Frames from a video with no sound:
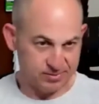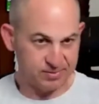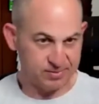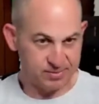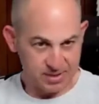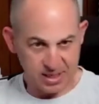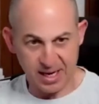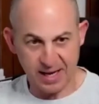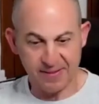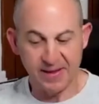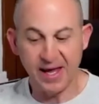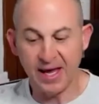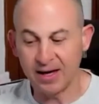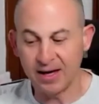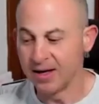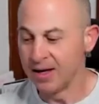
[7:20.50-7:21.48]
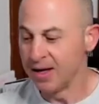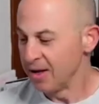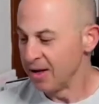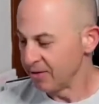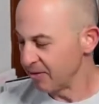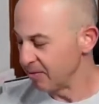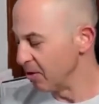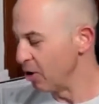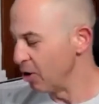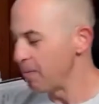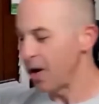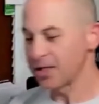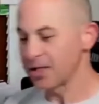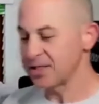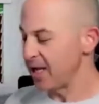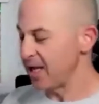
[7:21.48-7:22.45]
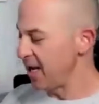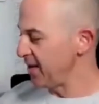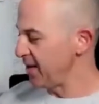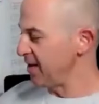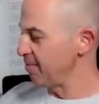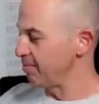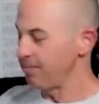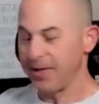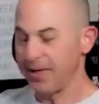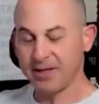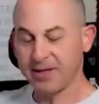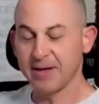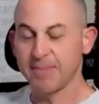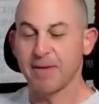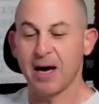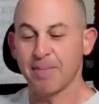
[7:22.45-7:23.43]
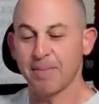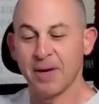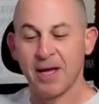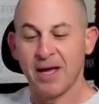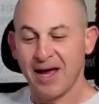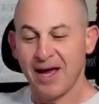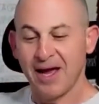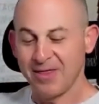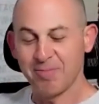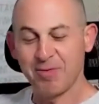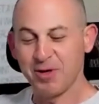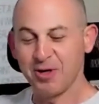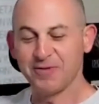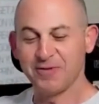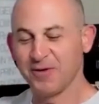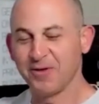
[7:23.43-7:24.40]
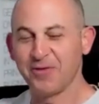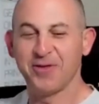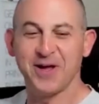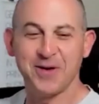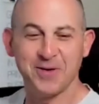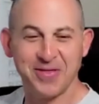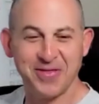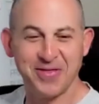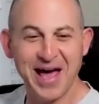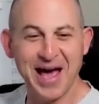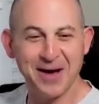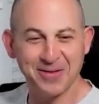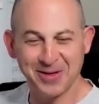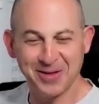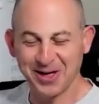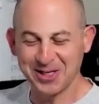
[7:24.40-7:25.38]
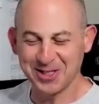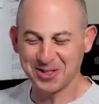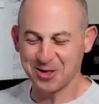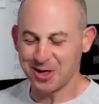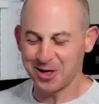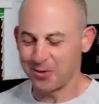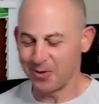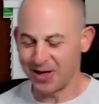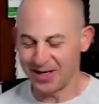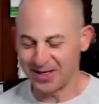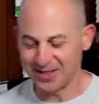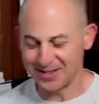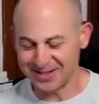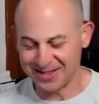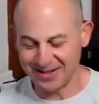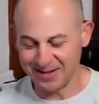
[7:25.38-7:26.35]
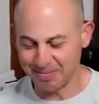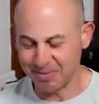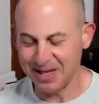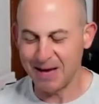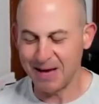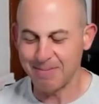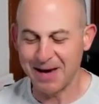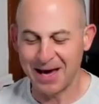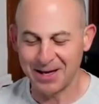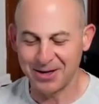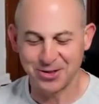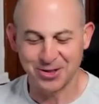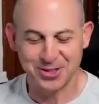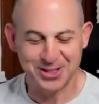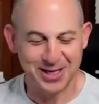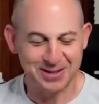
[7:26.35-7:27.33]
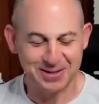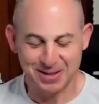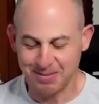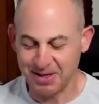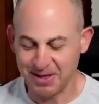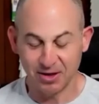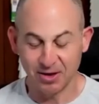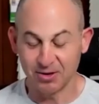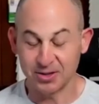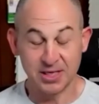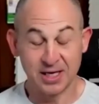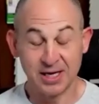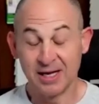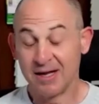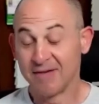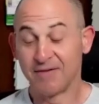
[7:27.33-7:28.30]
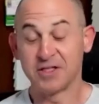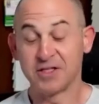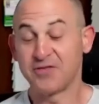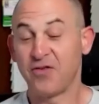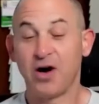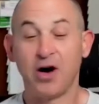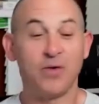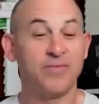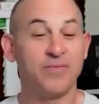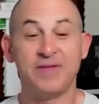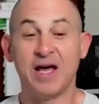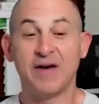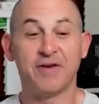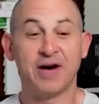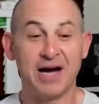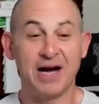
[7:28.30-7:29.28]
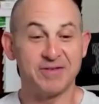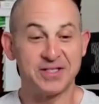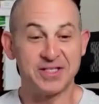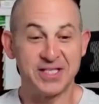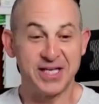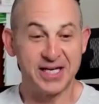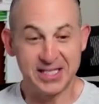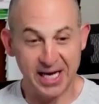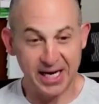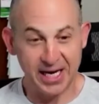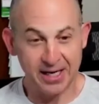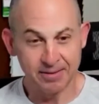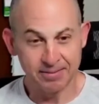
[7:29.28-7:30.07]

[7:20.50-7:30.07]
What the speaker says: and then the robots pick them up. And the beautiful thing with that I saw was, and the plant manager said to me, goes, first of all, never have a sick day.